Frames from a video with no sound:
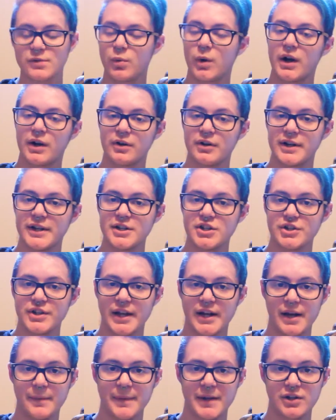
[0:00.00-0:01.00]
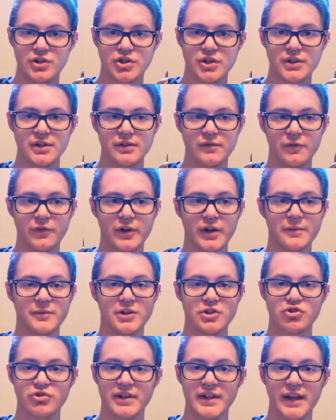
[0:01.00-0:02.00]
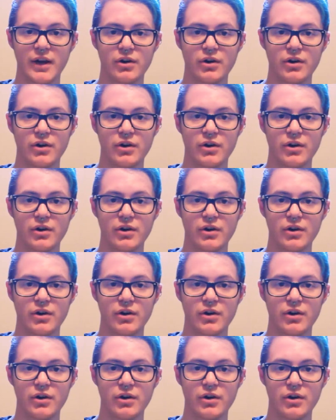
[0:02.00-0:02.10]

water dish that I mentioned for him to drink